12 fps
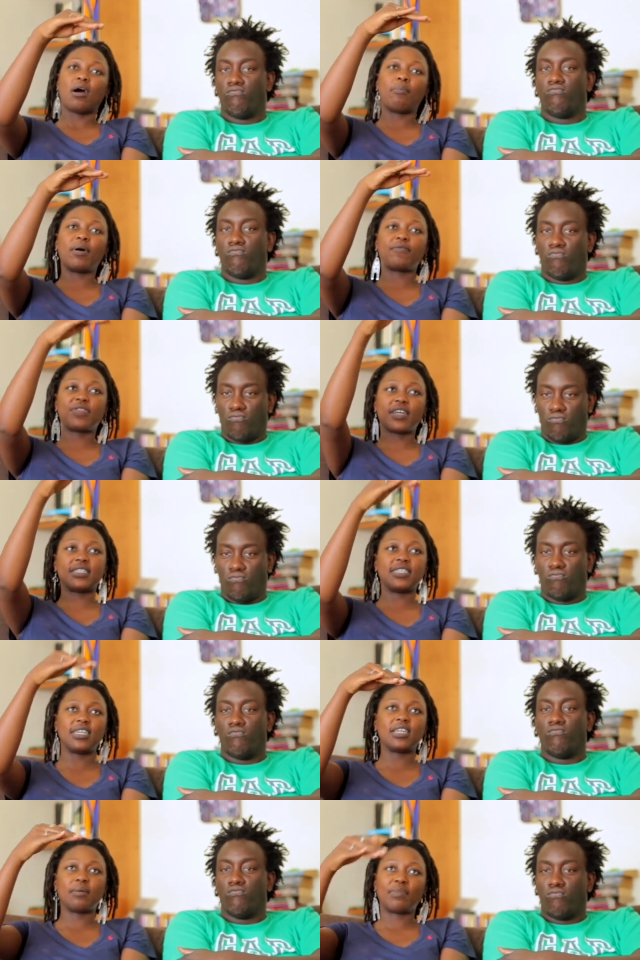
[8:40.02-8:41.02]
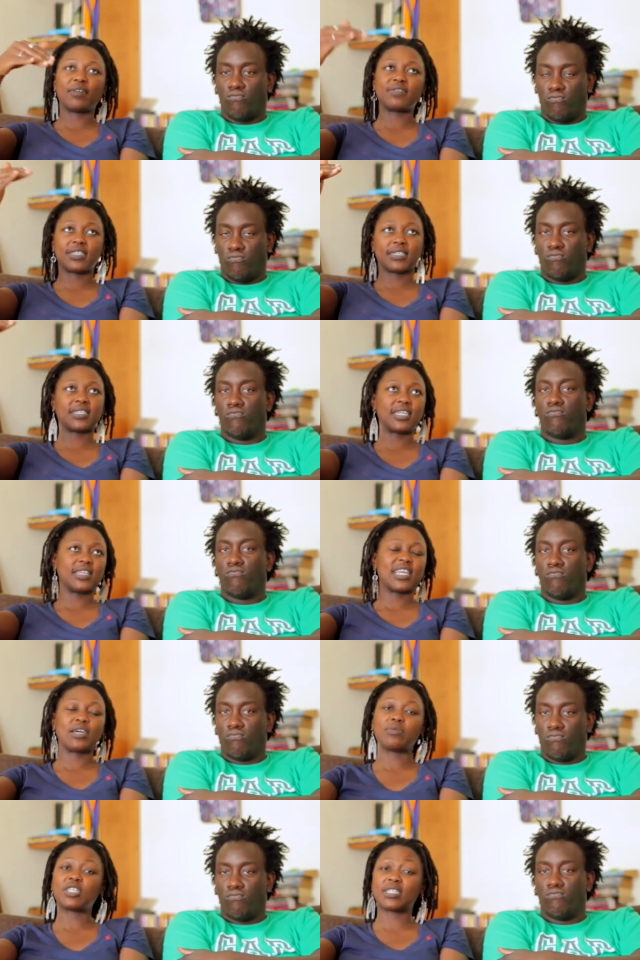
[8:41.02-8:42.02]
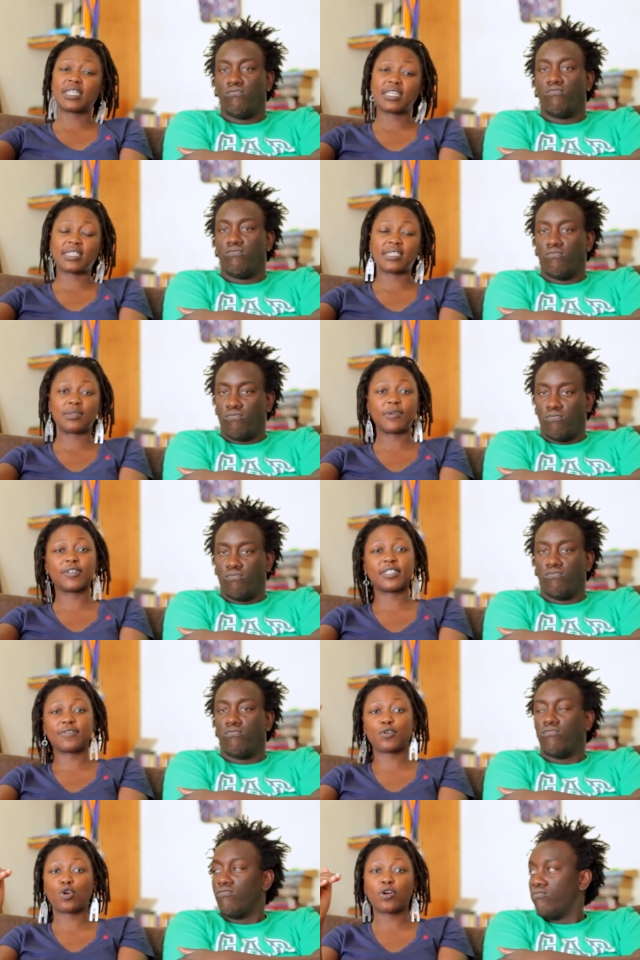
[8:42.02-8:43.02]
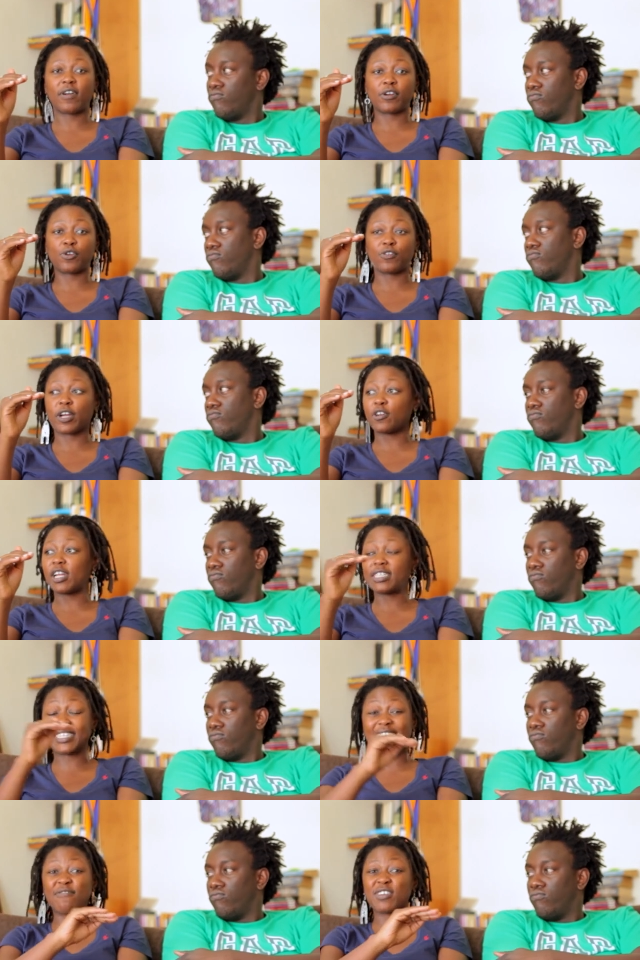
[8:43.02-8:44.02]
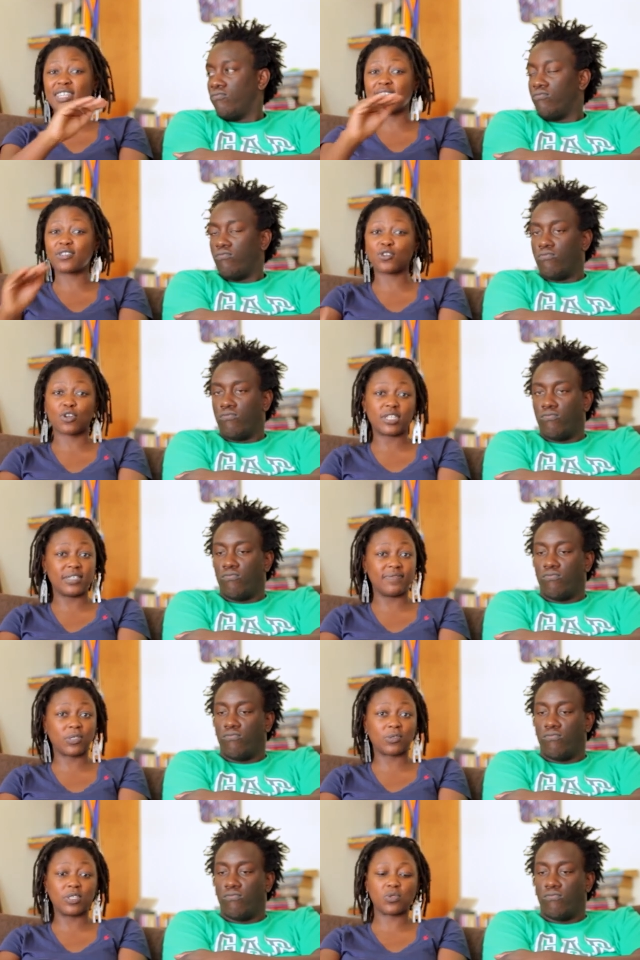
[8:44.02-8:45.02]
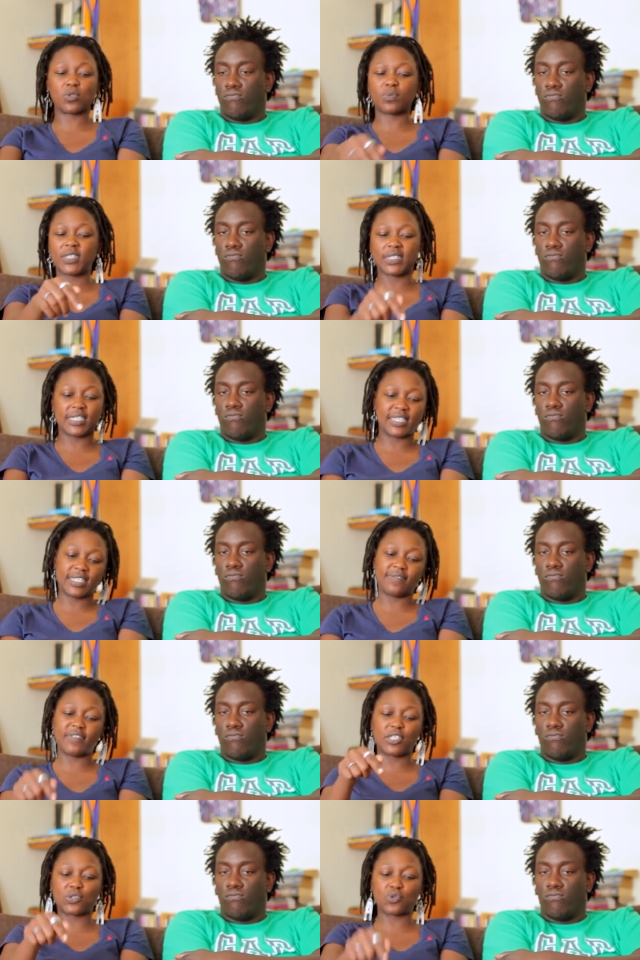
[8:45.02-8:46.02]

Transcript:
Speaker 1: above thirteen, above sixteen thing, which is nonsense. Because if you're not reg regulating everything else on our T V screens, which means D S T V,